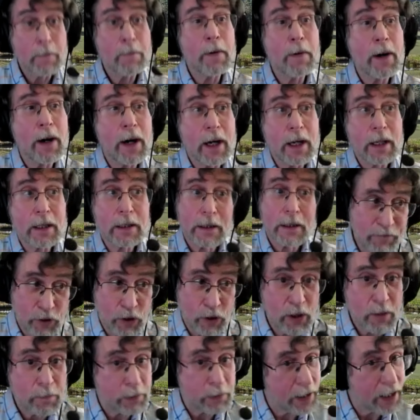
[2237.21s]
But if
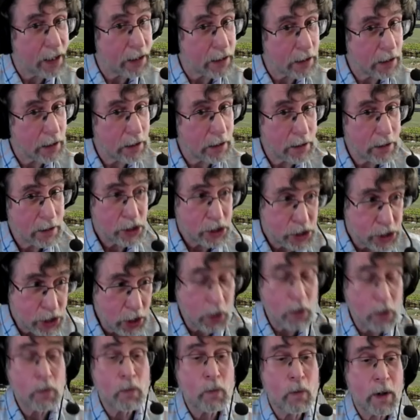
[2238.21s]
you're going to plant it, you
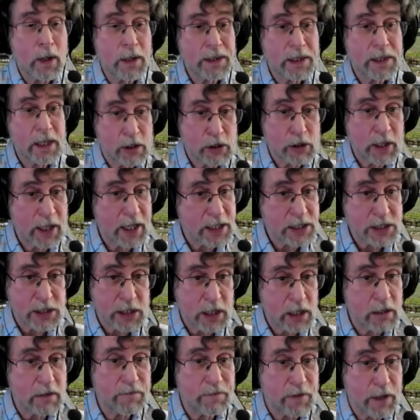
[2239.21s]
don't want the
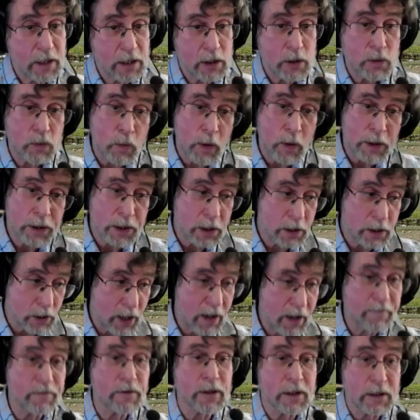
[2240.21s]
classic endophyte. You want the
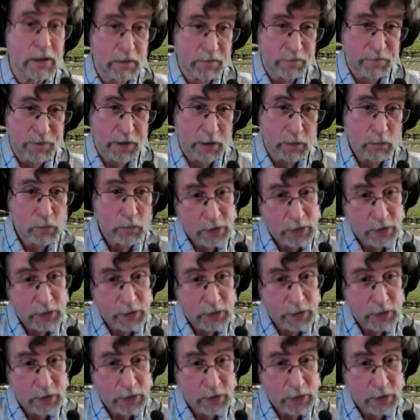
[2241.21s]
novel endophyte.